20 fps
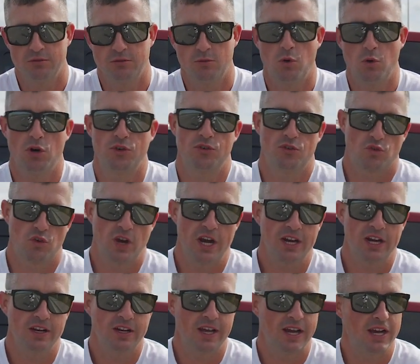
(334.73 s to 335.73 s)
Well, it's
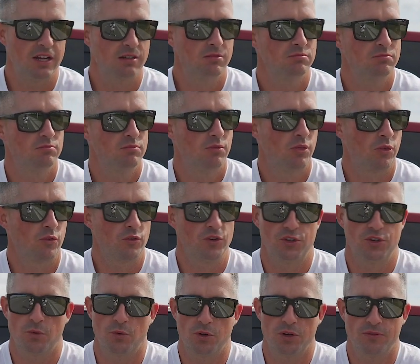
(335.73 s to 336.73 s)
rated at
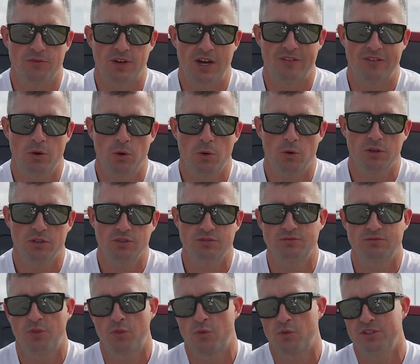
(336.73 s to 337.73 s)
325 horse,
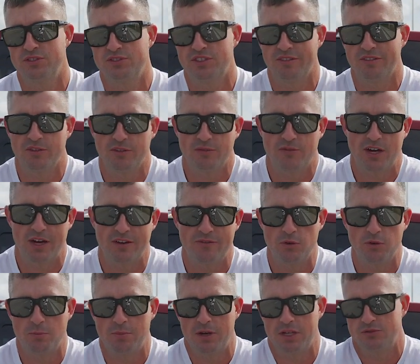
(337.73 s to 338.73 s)
375
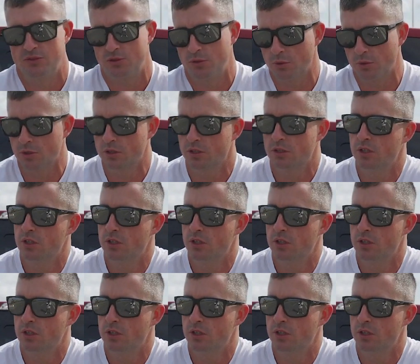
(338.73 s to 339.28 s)
foot-pounds of torque.